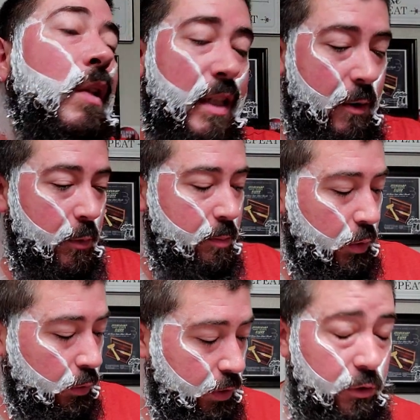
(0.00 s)
That we
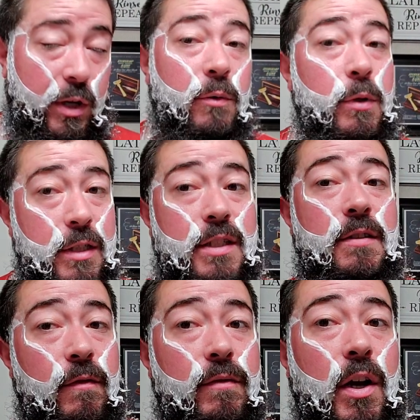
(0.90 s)
both agreed was
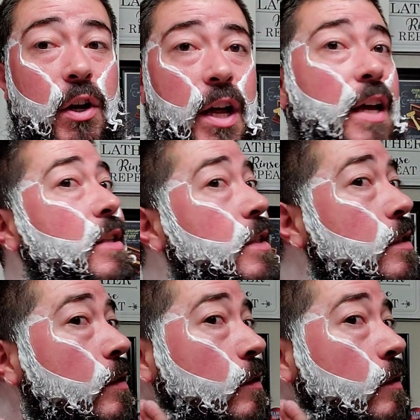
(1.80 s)
very nice.